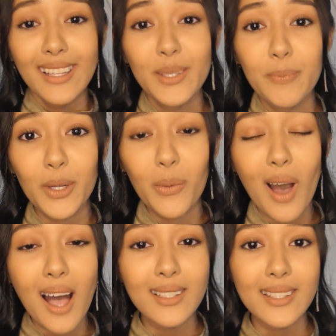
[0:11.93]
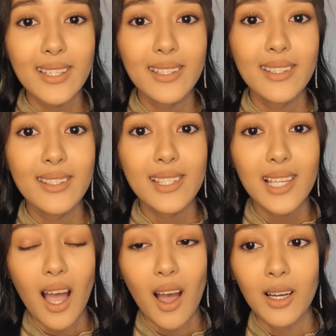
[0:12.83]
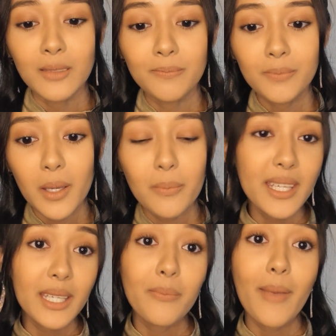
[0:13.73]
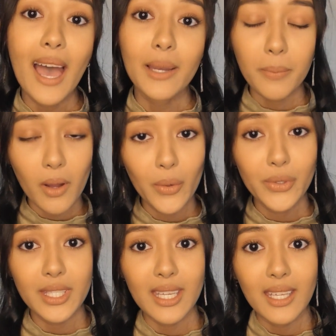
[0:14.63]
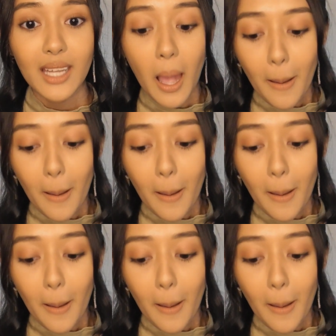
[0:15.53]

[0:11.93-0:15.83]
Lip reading: It's been a while since me and Matt posted,